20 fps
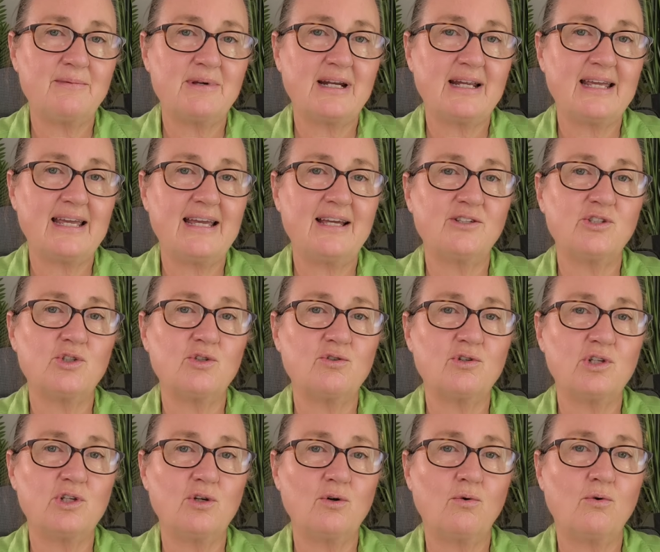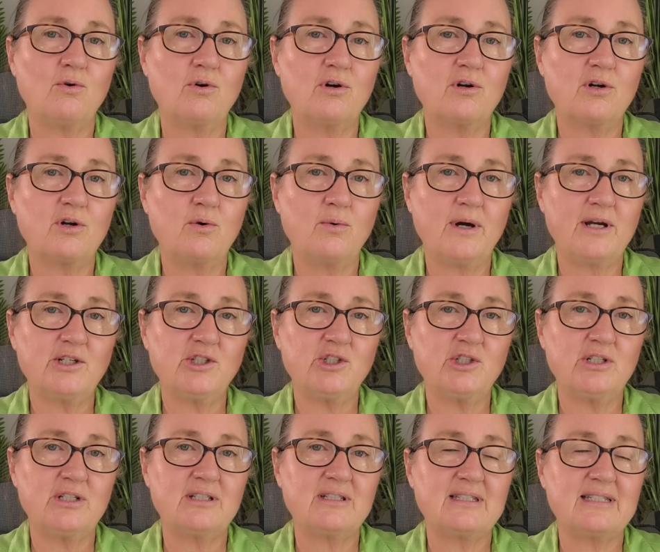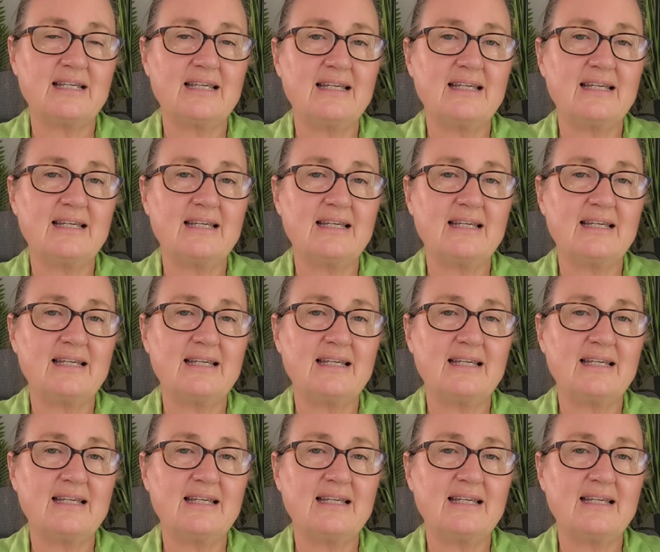and I answer your questions.